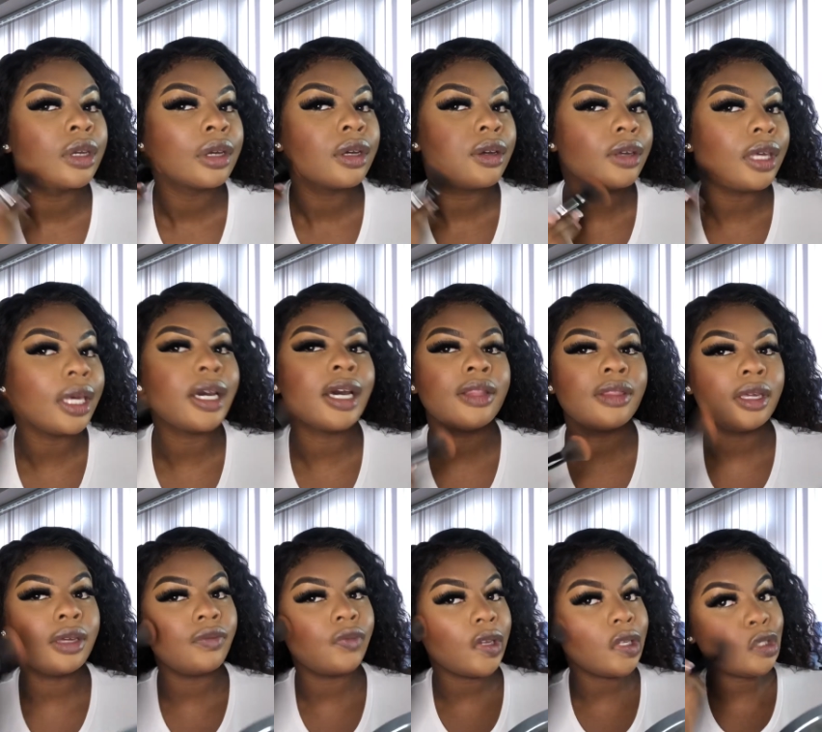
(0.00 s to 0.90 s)
yeah, I think
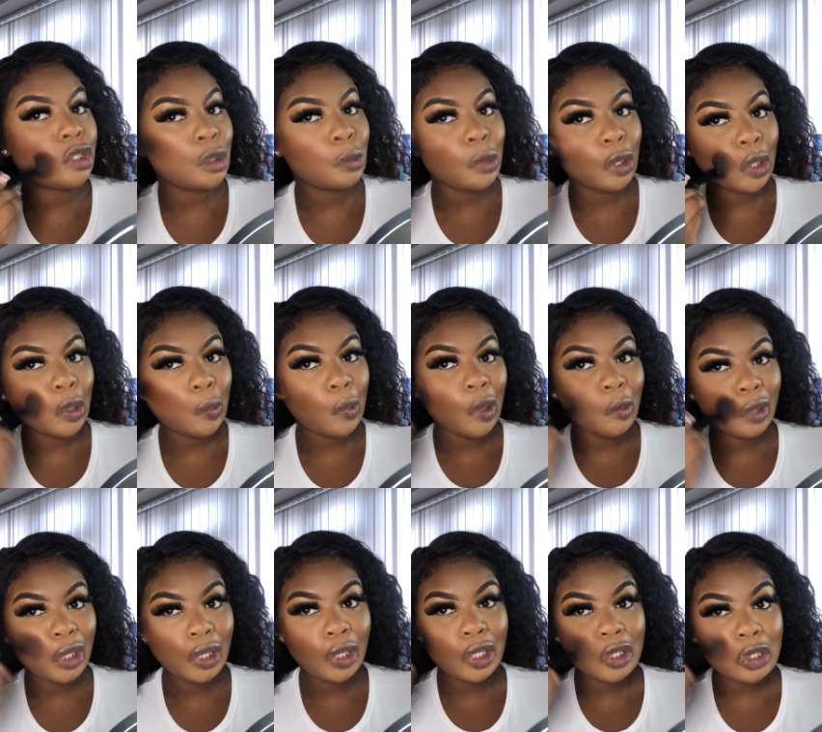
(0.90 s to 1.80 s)
Fenty Mocha Mami,
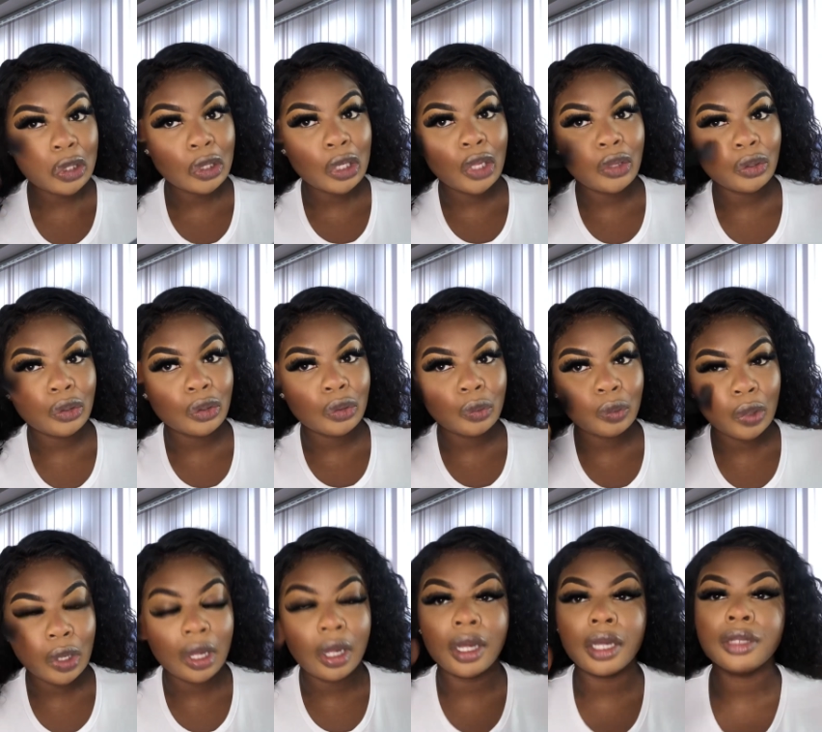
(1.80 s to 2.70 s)
that's another good
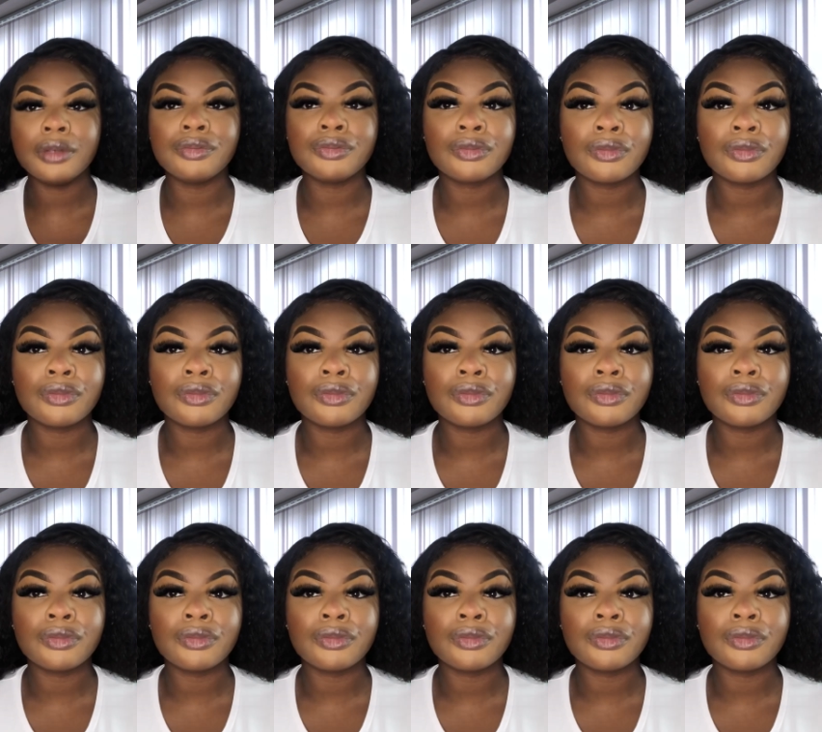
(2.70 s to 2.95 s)
one.